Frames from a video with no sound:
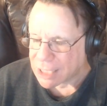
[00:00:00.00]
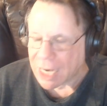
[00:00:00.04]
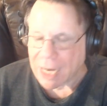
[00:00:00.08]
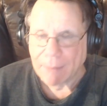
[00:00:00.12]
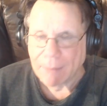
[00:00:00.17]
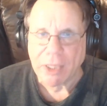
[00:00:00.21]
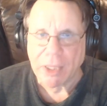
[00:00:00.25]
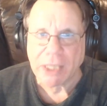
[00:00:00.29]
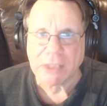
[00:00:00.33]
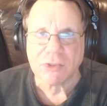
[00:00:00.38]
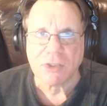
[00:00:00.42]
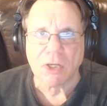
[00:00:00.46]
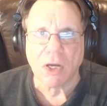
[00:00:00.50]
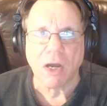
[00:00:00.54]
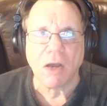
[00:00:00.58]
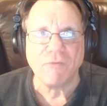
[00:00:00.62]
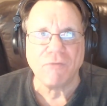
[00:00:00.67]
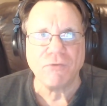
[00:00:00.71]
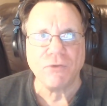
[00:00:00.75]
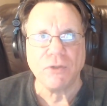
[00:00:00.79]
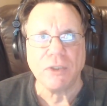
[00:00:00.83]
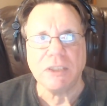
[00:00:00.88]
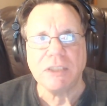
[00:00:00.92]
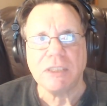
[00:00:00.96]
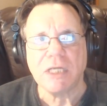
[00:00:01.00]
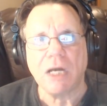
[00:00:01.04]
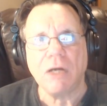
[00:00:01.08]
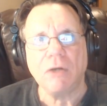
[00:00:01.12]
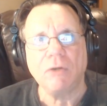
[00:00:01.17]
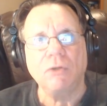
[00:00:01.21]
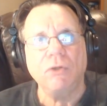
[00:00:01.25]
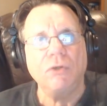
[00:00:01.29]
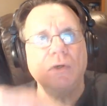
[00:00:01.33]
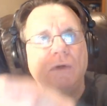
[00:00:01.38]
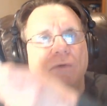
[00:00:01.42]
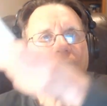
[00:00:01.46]
That's awfully darn
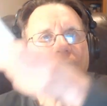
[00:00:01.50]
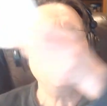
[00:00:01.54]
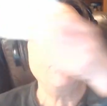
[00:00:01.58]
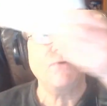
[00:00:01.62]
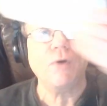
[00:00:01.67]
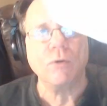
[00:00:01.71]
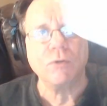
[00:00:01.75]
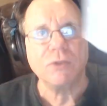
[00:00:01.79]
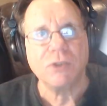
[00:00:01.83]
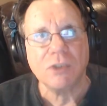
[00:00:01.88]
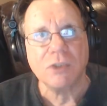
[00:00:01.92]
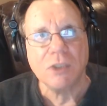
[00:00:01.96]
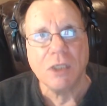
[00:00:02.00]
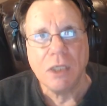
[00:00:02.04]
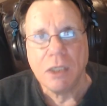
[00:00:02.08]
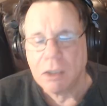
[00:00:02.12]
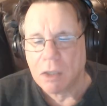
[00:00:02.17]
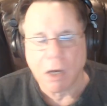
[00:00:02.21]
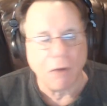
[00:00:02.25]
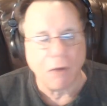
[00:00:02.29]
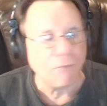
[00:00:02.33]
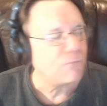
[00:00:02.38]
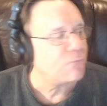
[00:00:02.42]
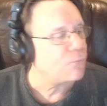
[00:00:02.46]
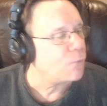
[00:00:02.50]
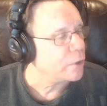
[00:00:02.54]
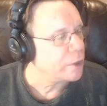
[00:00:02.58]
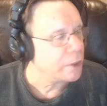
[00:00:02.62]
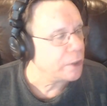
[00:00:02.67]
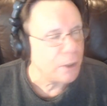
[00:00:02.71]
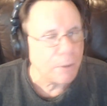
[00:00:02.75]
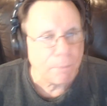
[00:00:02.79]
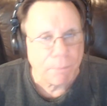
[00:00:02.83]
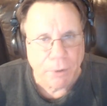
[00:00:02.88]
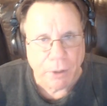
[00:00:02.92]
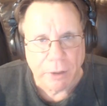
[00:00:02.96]
good, folks. 4-year
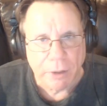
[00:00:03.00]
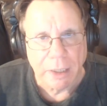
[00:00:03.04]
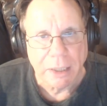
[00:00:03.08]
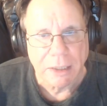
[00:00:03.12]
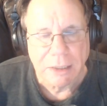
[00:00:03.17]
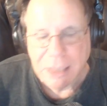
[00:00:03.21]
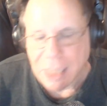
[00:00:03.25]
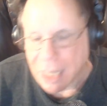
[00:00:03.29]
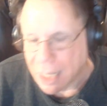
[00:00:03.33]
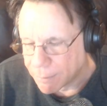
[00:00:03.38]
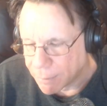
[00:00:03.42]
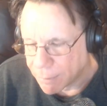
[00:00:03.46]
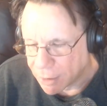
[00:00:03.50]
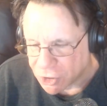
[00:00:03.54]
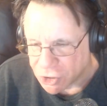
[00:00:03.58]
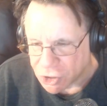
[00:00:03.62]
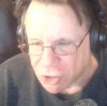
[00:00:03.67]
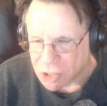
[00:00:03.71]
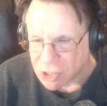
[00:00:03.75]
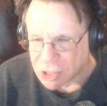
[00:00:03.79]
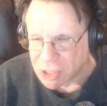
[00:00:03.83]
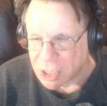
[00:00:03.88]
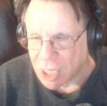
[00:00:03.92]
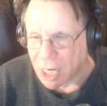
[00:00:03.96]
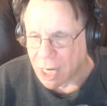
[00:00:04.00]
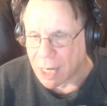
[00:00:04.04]
period of time, I should say.